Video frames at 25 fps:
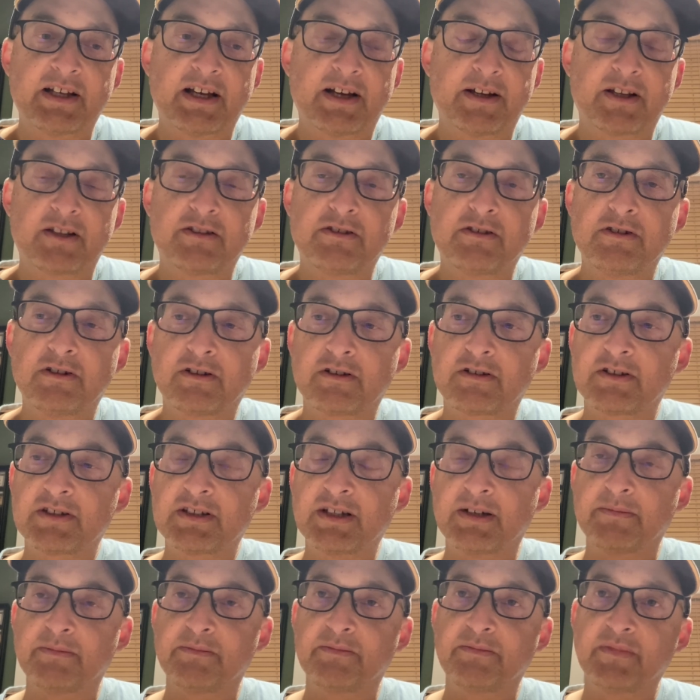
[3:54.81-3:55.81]
I took
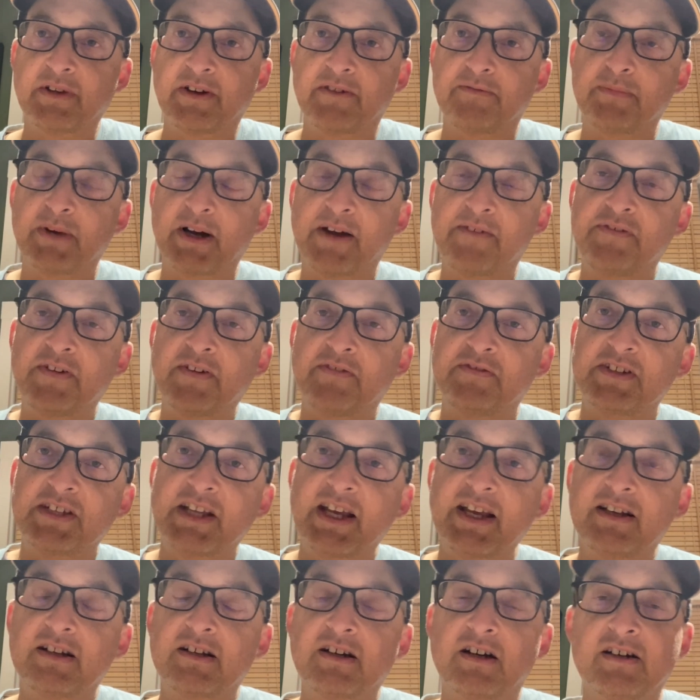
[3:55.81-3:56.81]
some of my
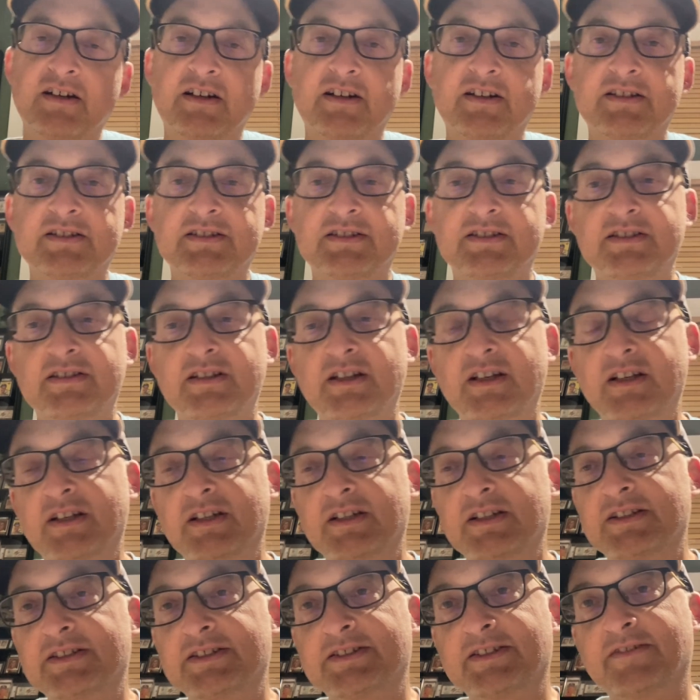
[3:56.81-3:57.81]
58 cards,
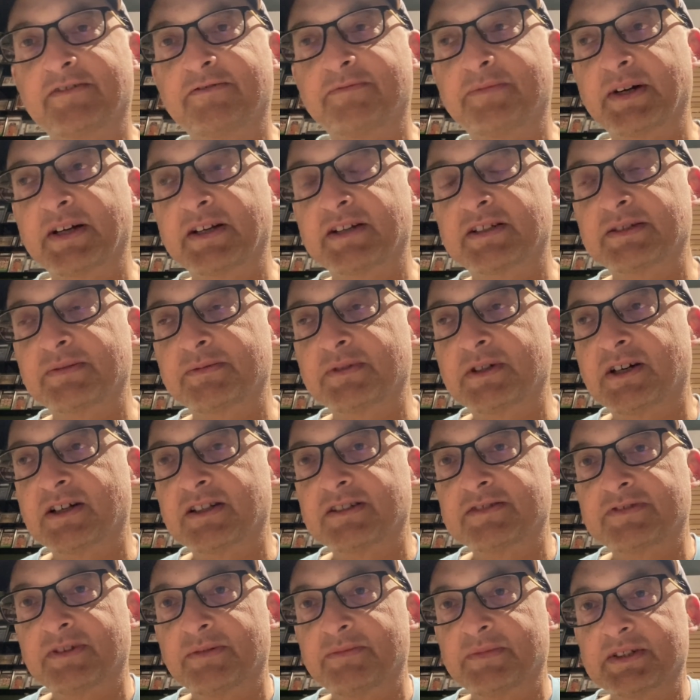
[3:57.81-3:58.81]
some
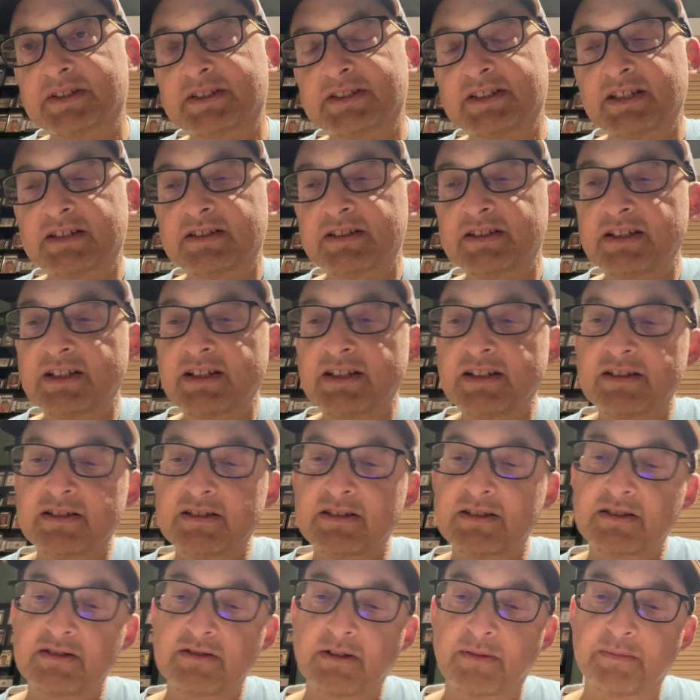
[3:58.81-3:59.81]
cards from the
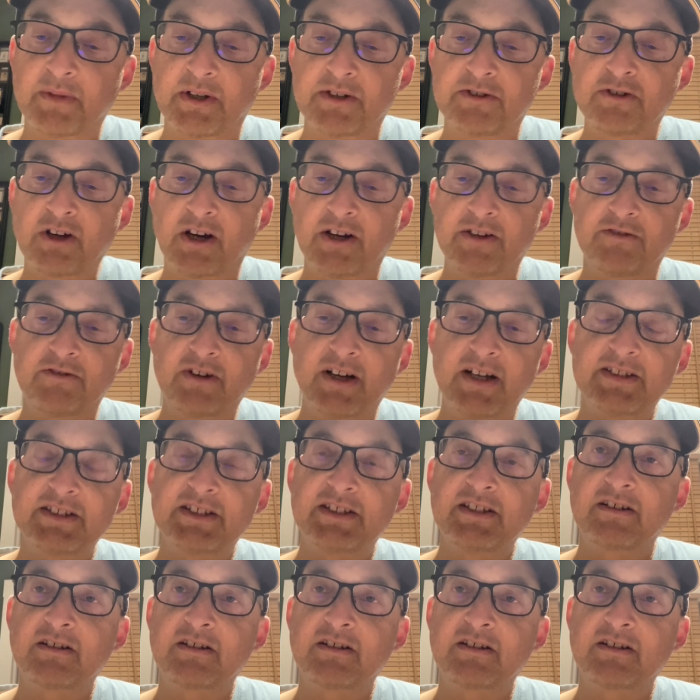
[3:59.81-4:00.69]
60s, some of the Don Drysdale